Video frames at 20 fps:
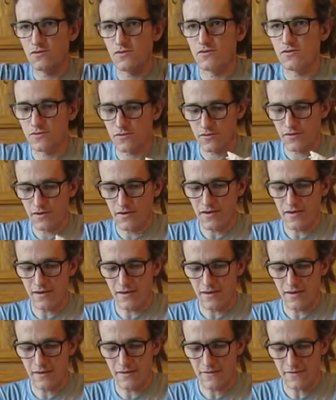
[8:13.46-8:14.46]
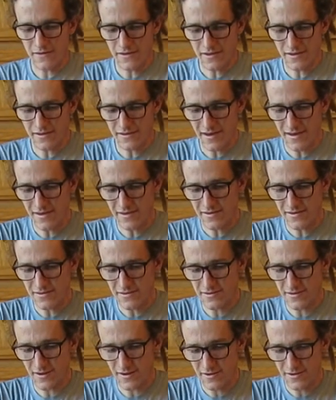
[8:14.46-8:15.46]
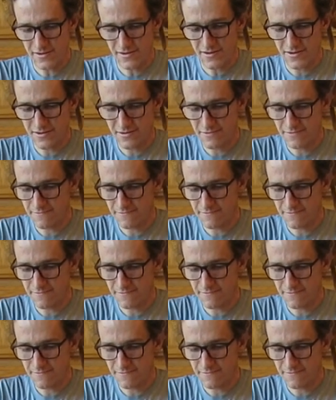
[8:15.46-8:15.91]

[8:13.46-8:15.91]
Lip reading: 3 evenly sized chunks.